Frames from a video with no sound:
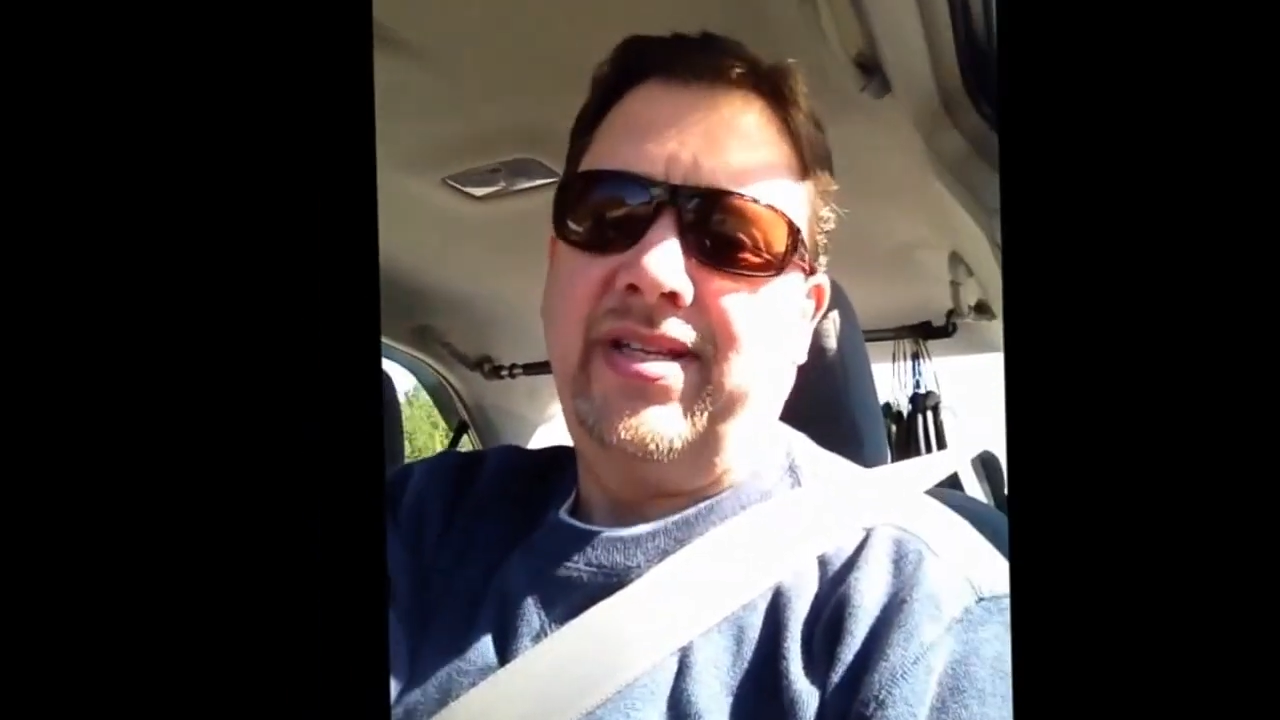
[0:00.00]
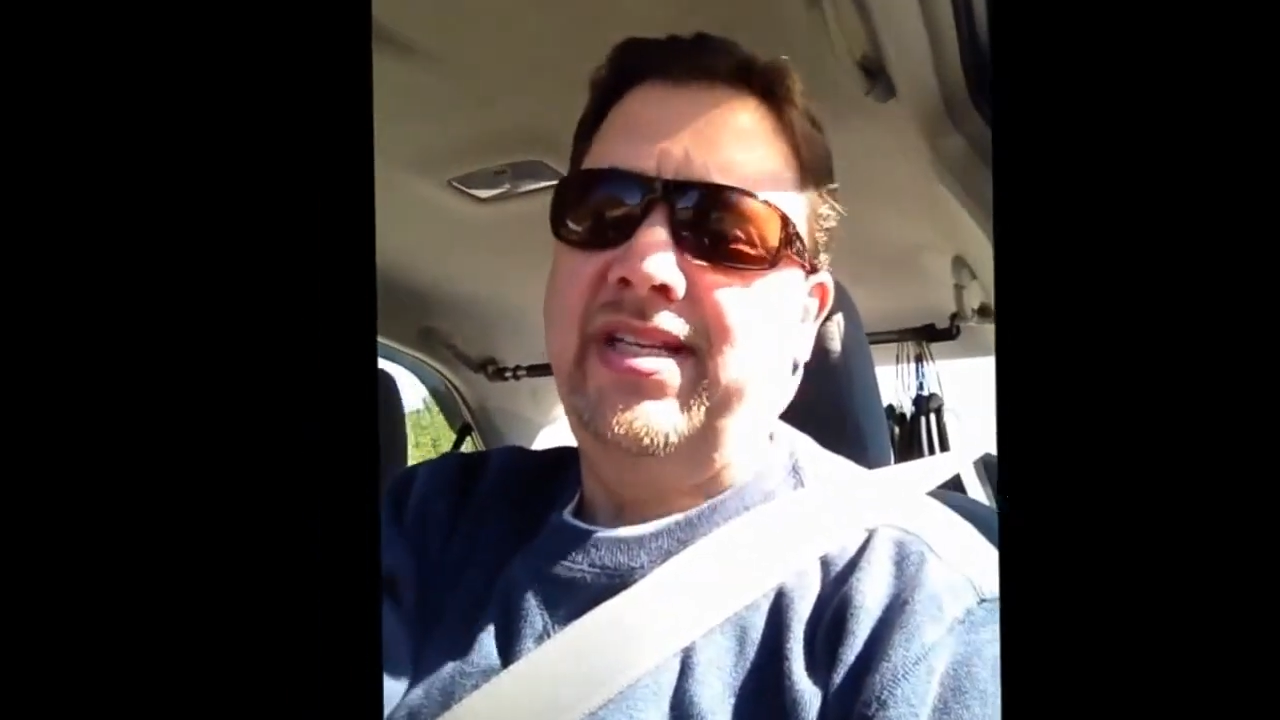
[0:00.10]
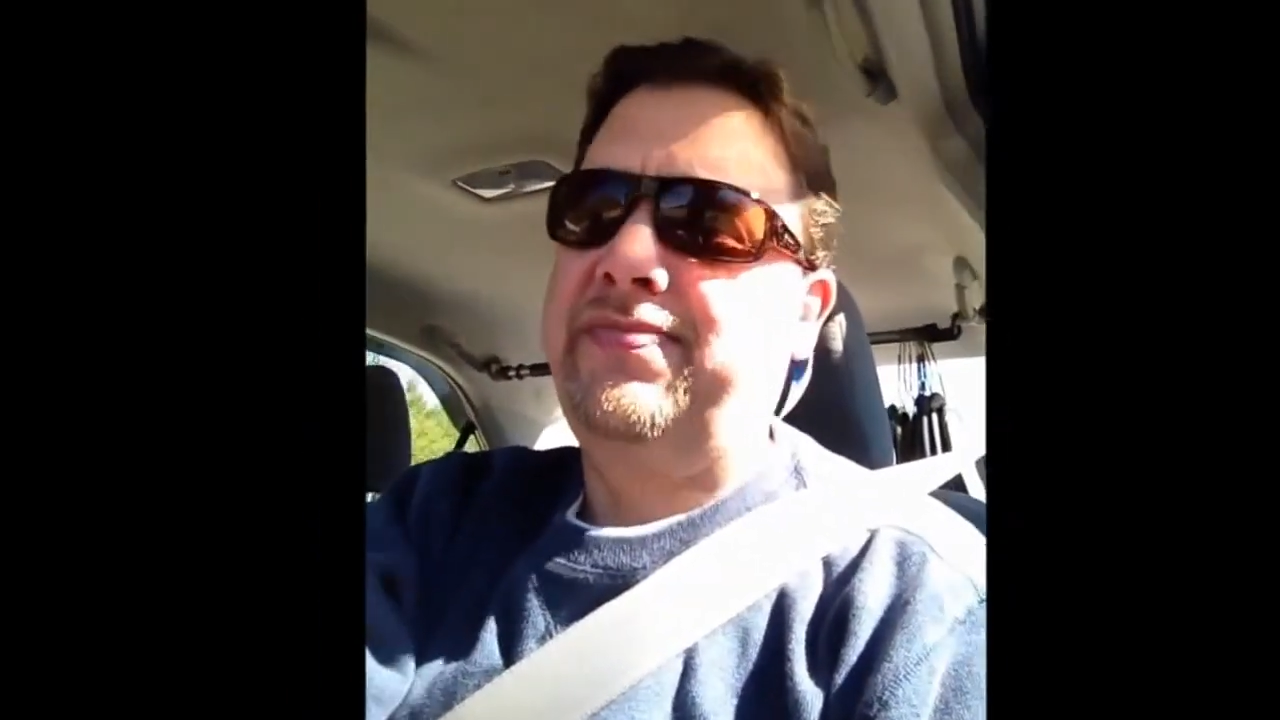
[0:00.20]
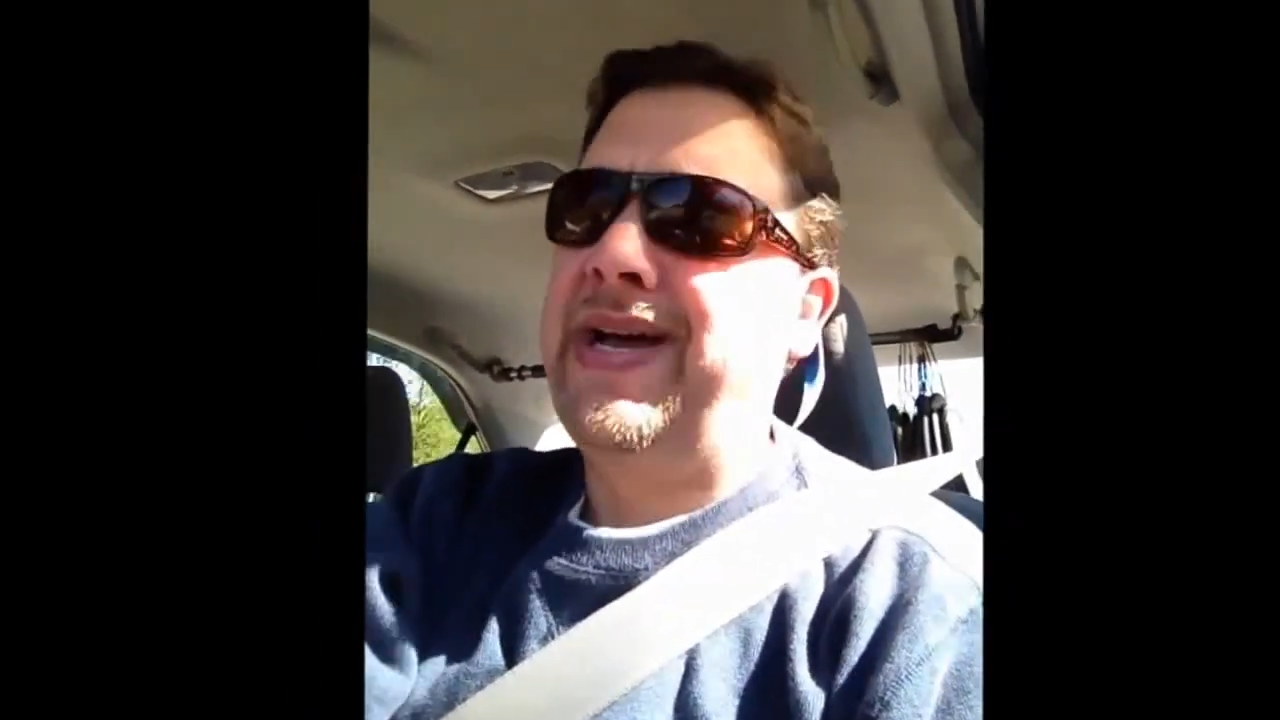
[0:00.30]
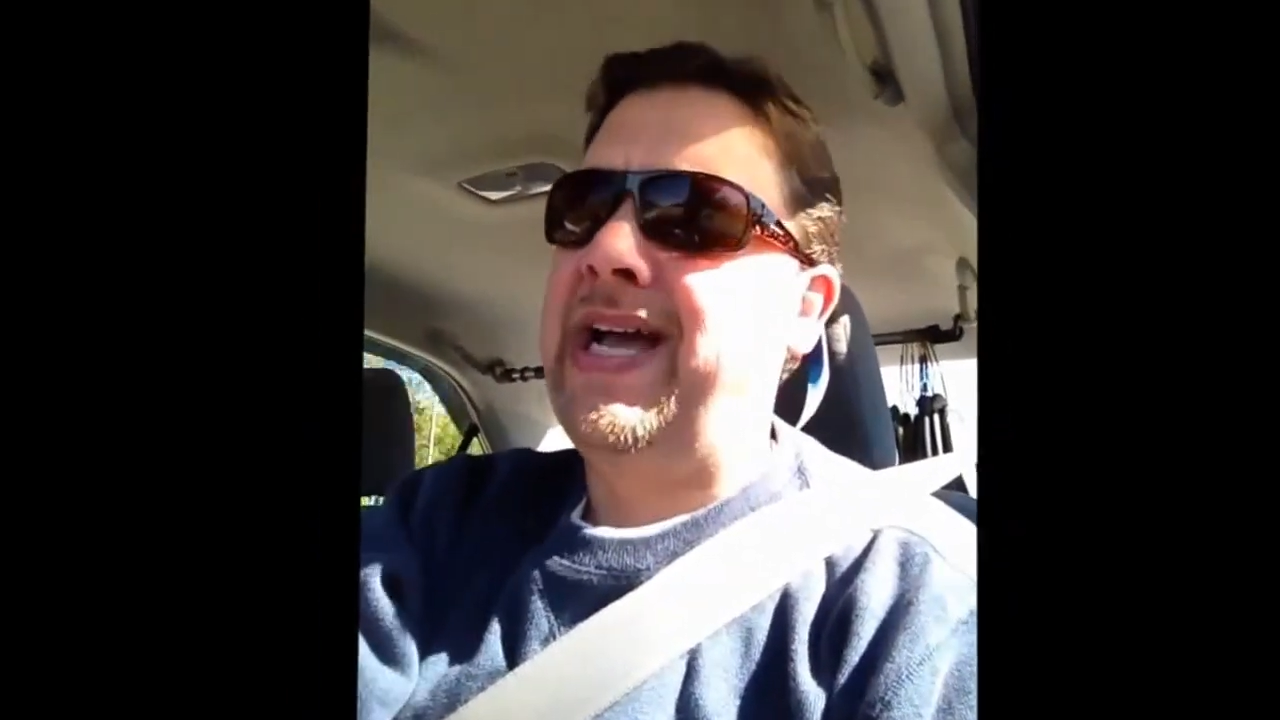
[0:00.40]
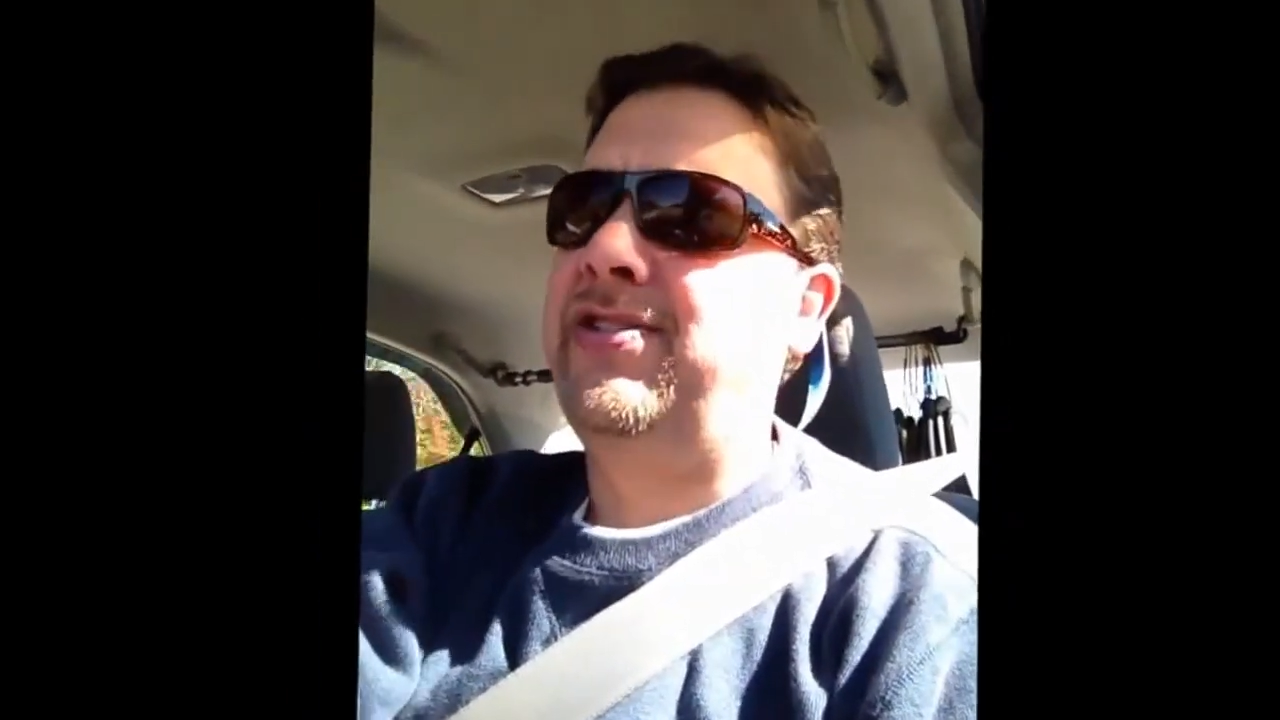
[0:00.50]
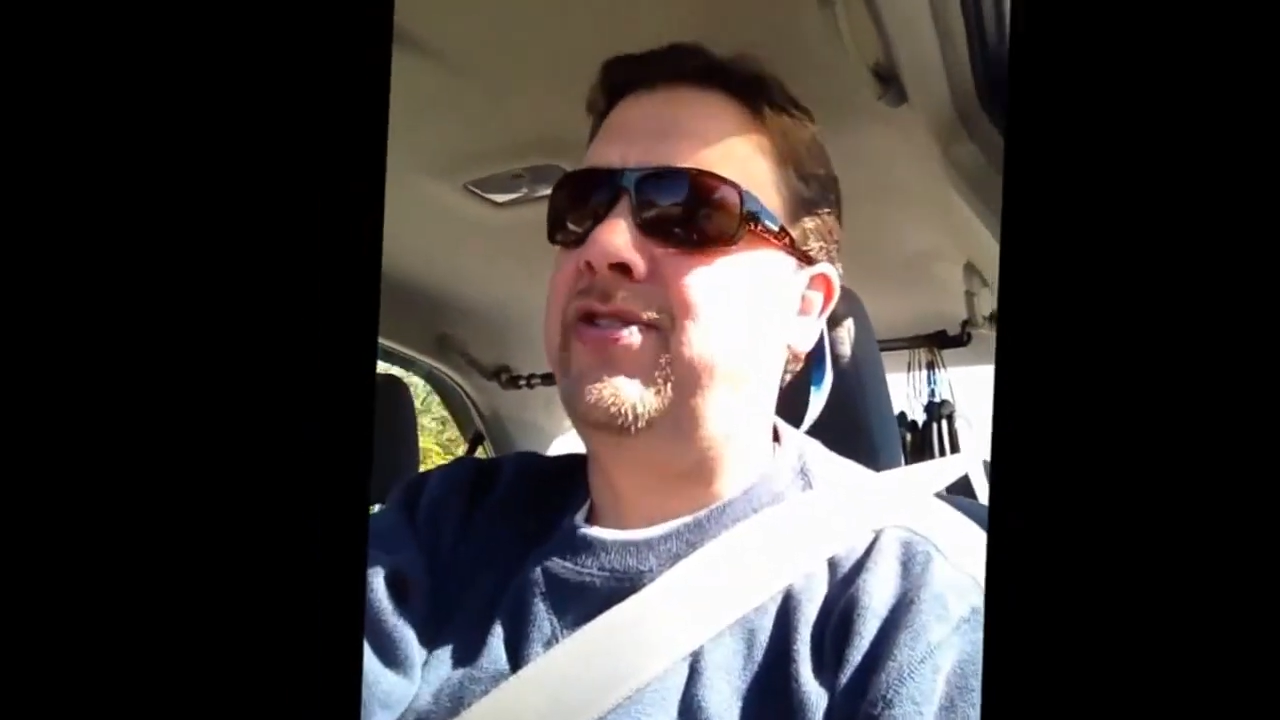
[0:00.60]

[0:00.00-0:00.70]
dispatch,